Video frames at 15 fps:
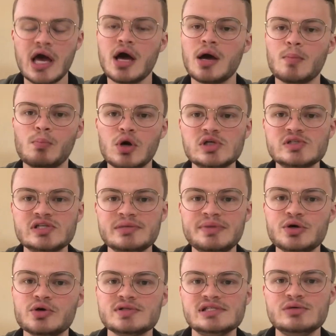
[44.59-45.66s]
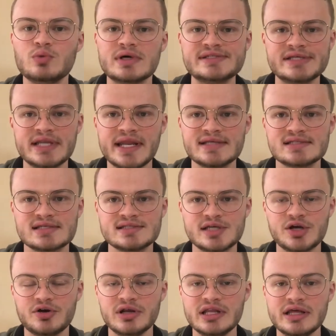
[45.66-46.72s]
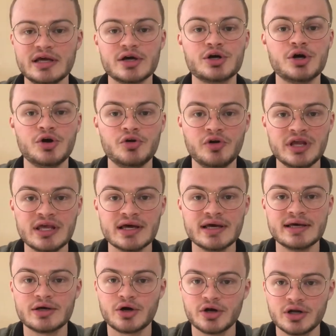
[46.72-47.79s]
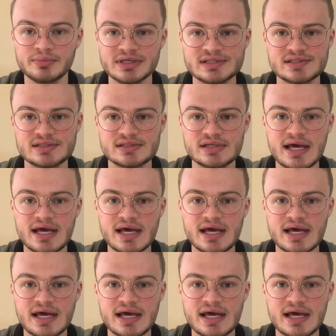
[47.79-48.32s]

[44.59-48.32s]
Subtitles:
mostly because he wasn't necessarily a career economist.